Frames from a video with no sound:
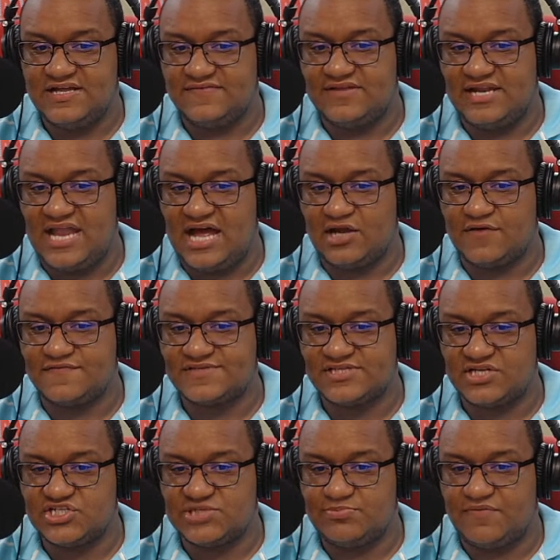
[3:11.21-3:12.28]
the lack of
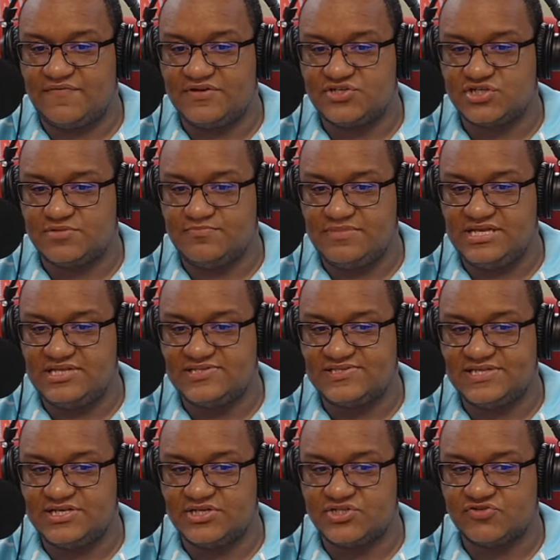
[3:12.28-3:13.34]
such a provision means
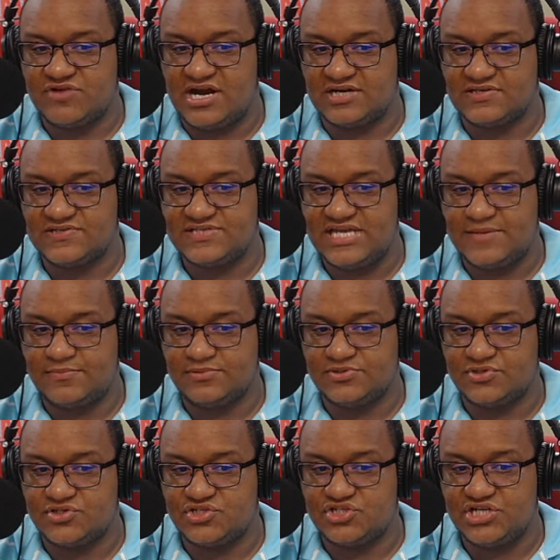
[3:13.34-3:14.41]
the contract is able
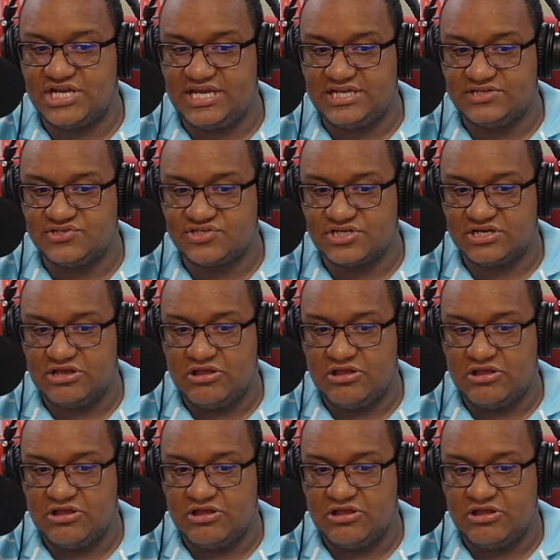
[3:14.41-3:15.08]
to charge